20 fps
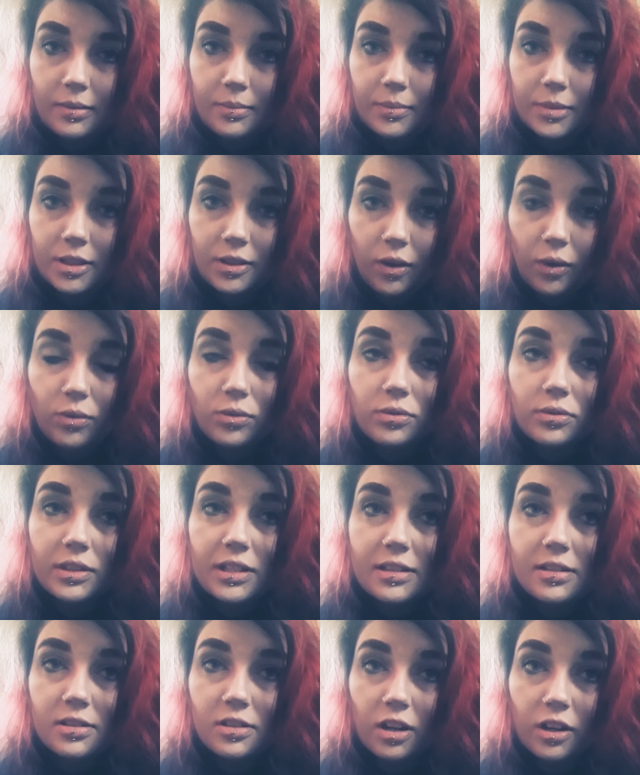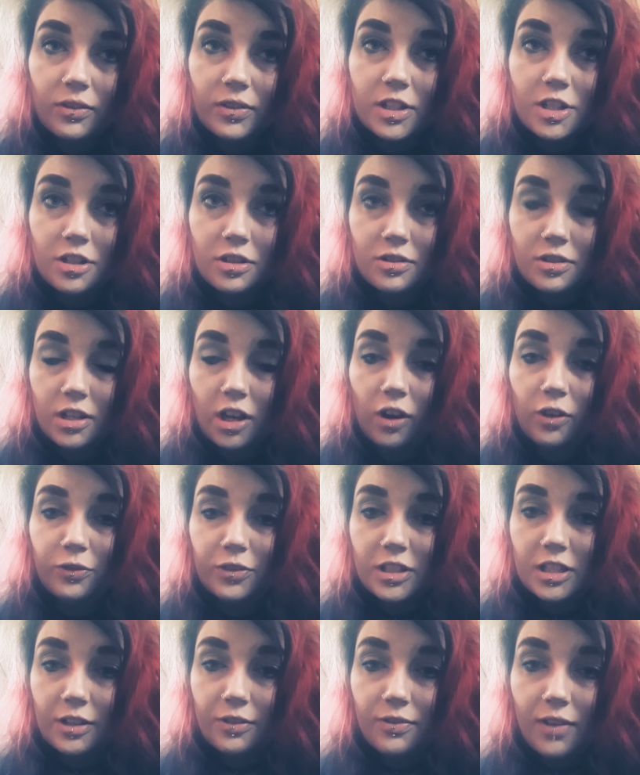But don't disservice yourself
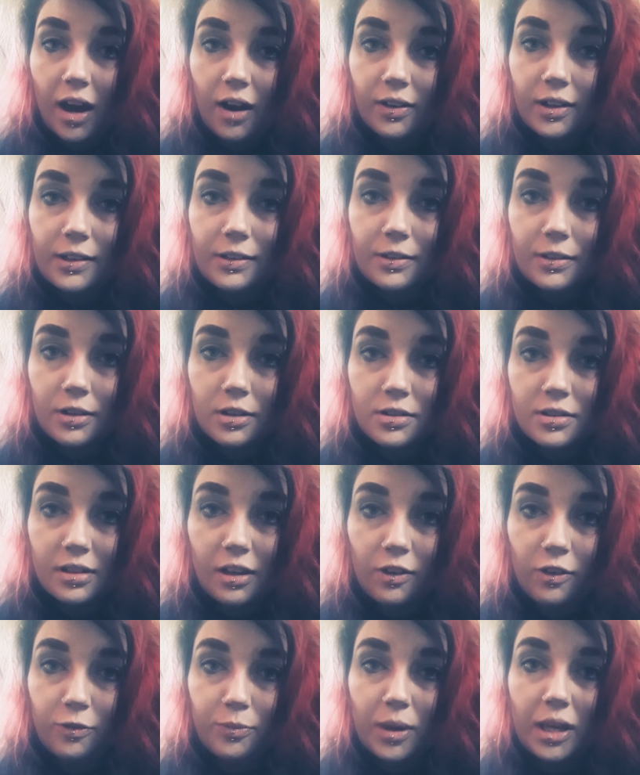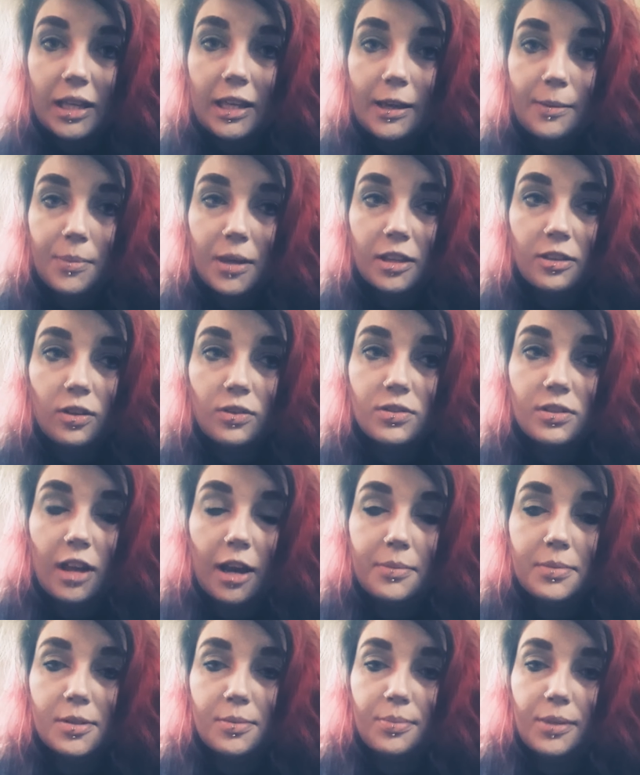and devalue yourself by keeping those
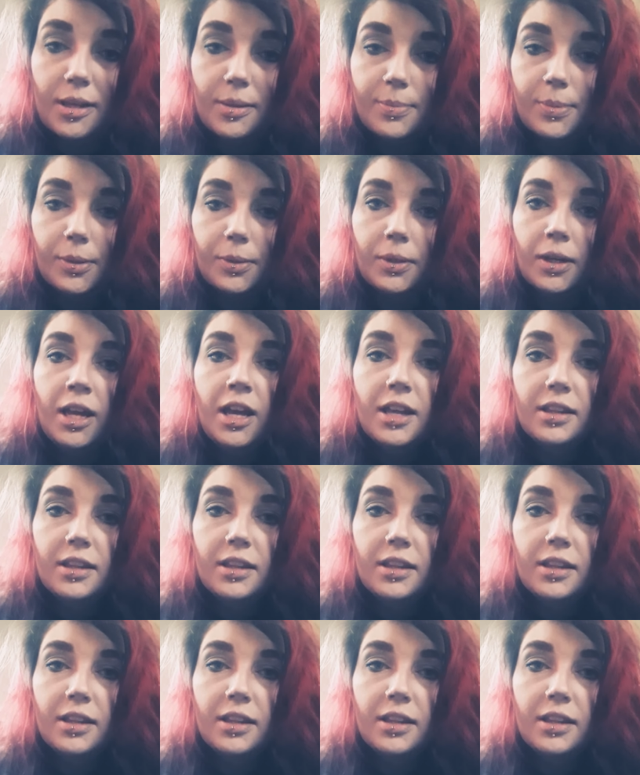types of people